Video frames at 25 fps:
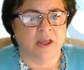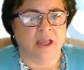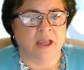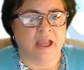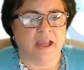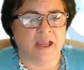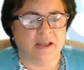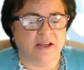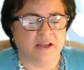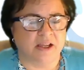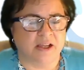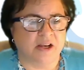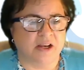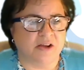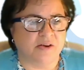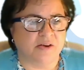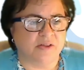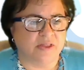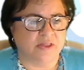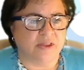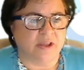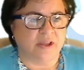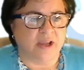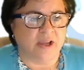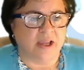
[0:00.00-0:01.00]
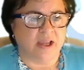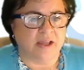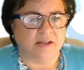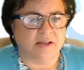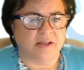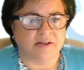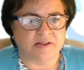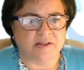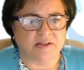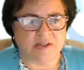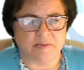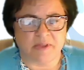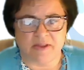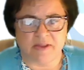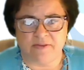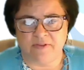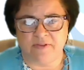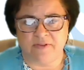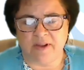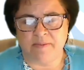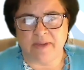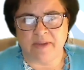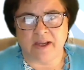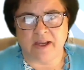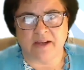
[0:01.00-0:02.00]
and, you know, and some of the
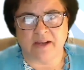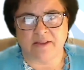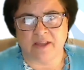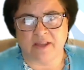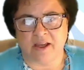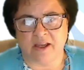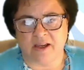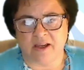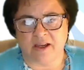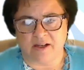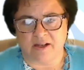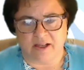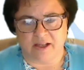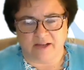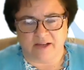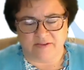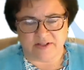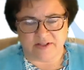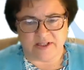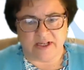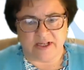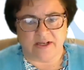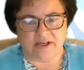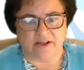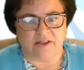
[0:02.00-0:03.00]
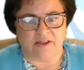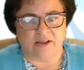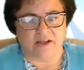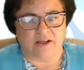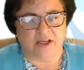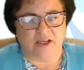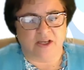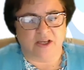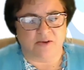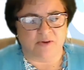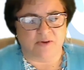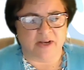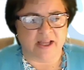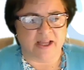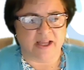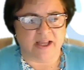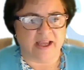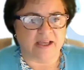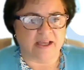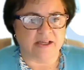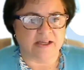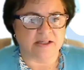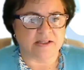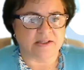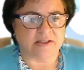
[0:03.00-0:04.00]
feedback that I've seen on the
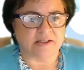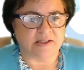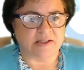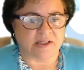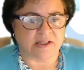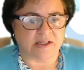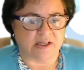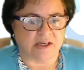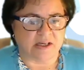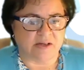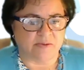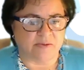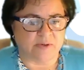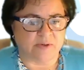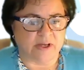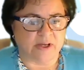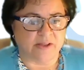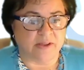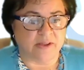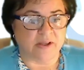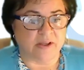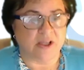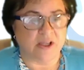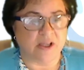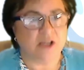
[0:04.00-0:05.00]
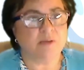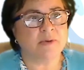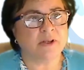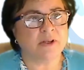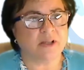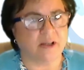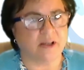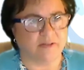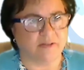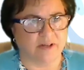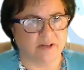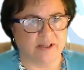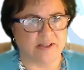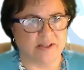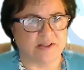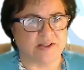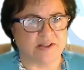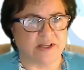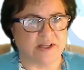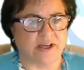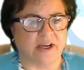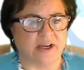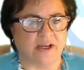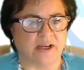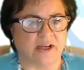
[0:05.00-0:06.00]
Q&A is around the human governance
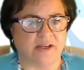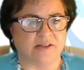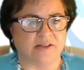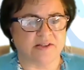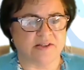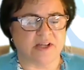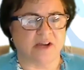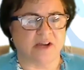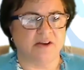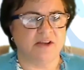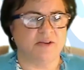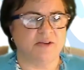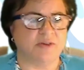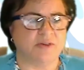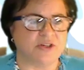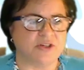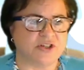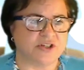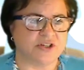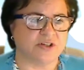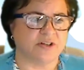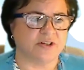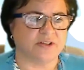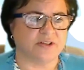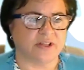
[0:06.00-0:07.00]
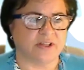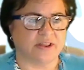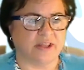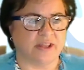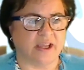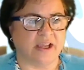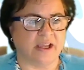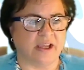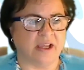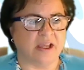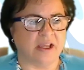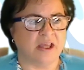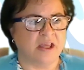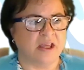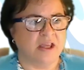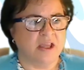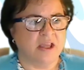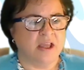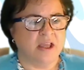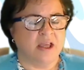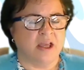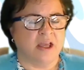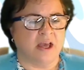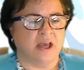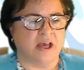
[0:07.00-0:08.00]
side, is how do you ensure that they
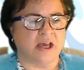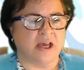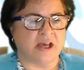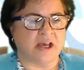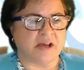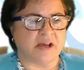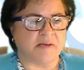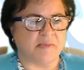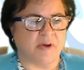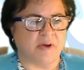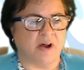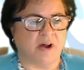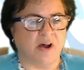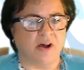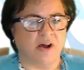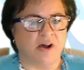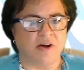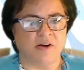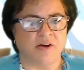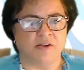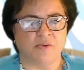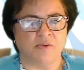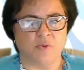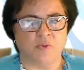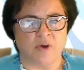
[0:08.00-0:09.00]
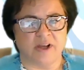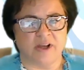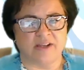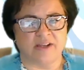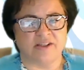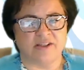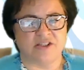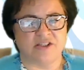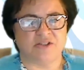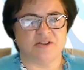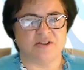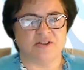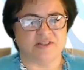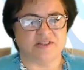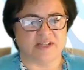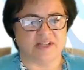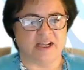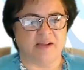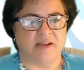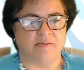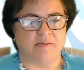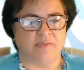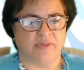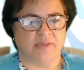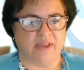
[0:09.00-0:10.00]
all want to do the
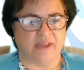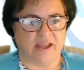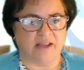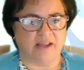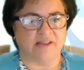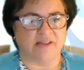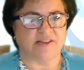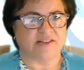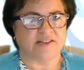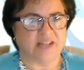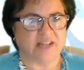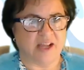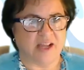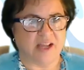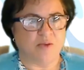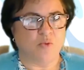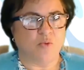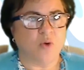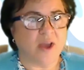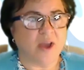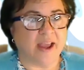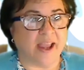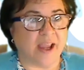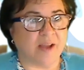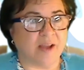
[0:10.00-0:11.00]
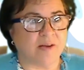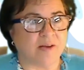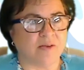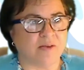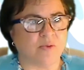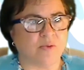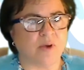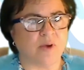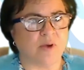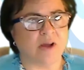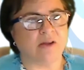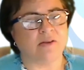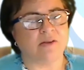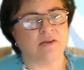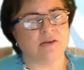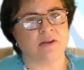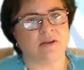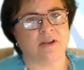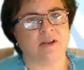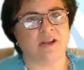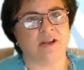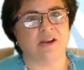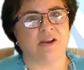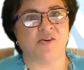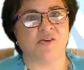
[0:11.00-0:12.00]
same thing the same way? Well,
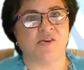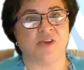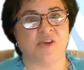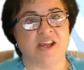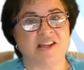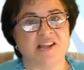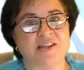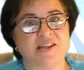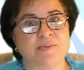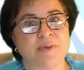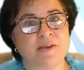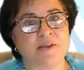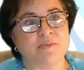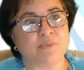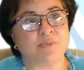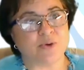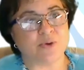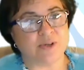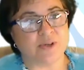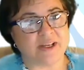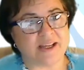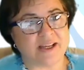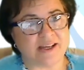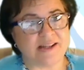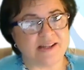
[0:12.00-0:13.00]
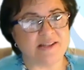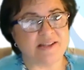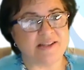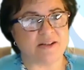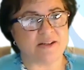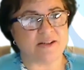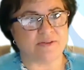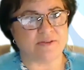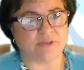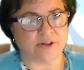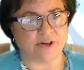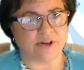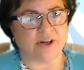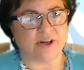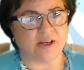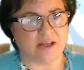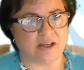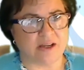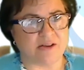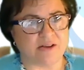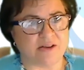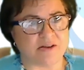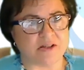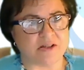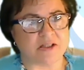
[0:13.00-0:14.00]
you know, it's been pretty easy for credit
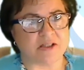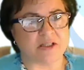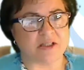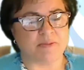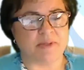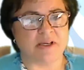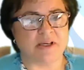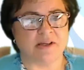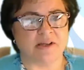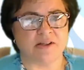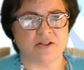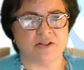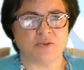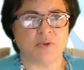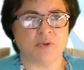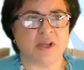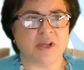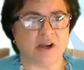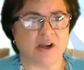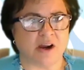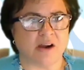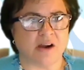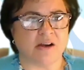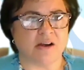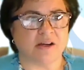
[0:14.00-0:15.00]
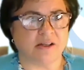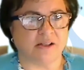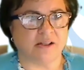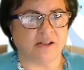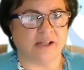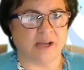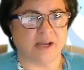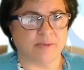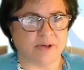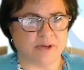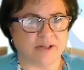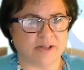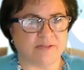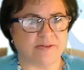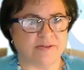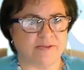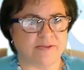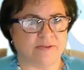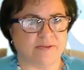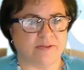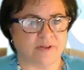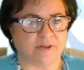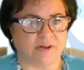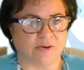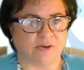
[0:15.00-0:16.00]
unions because we are a collaborative
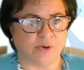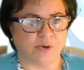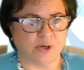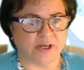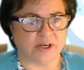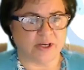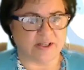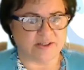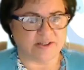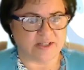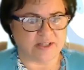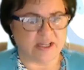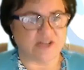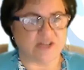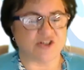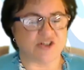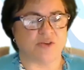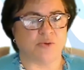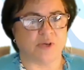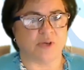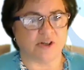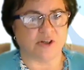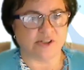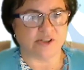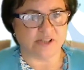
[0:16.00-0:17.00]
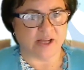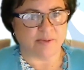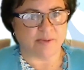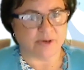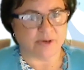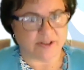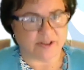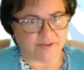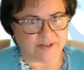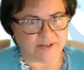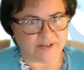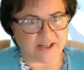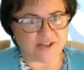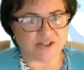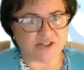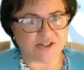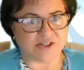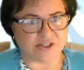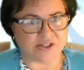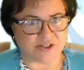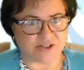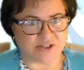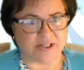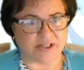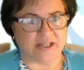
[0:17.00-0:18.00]
organization. We're a collaborative
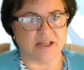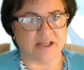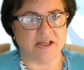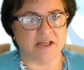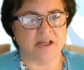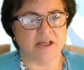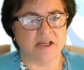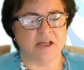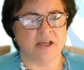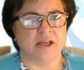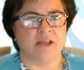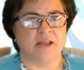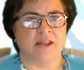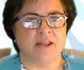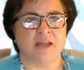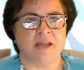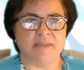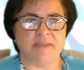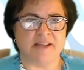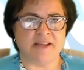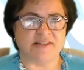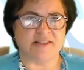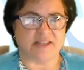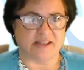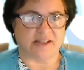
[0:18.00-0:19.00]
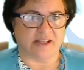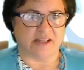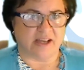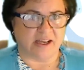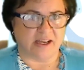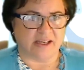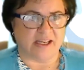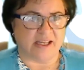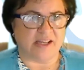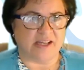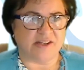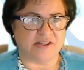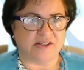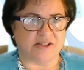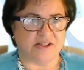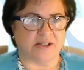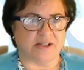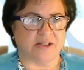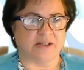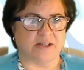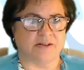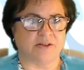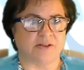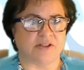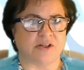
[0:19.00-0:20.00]
industry. That makes it a lot
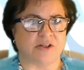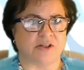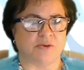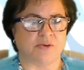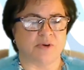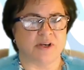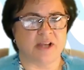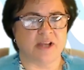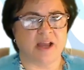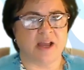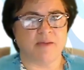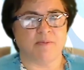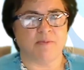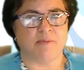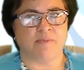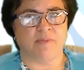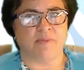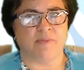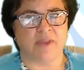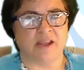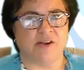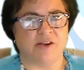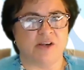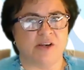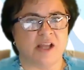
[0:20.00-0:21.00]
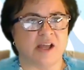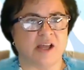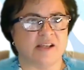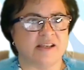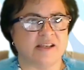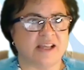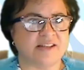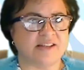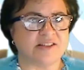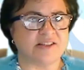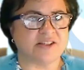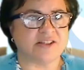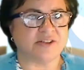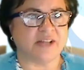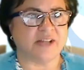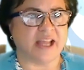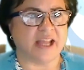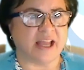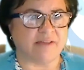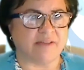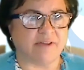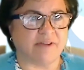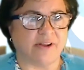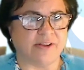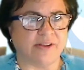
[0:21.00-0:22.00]
easier. So we're not necessarily
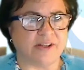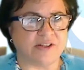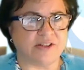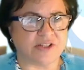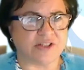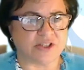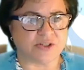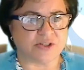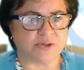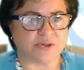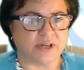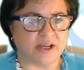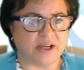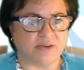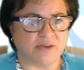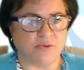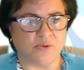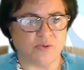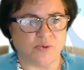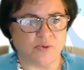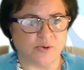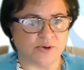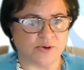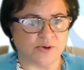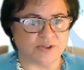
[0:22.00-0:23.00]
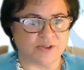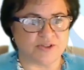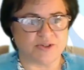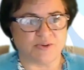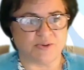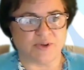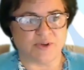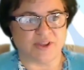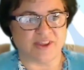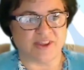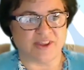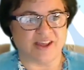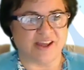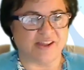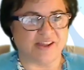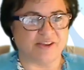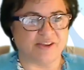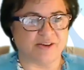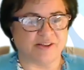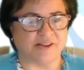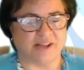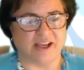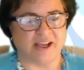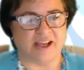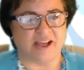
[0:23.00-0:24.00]
have all these trade wars with
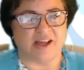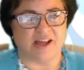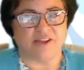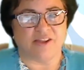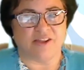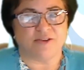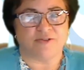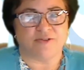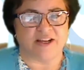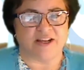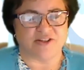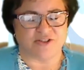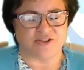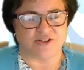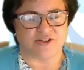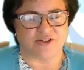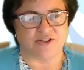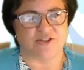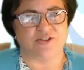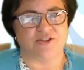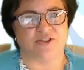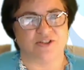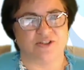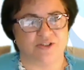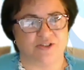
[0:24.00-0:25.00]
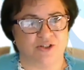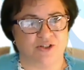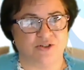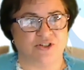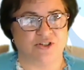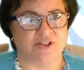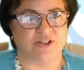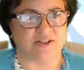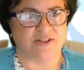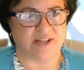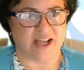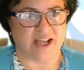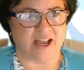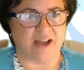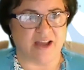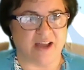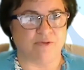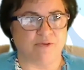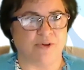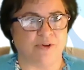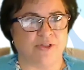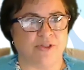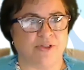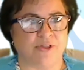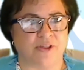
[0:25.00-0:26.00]
other financial institutions
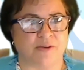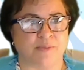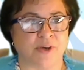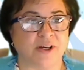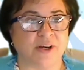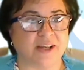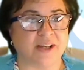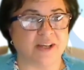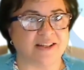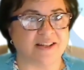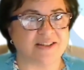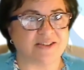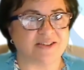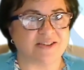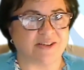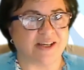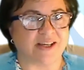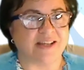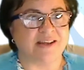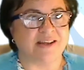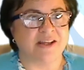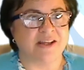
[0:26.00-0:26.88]
have with their markets, right?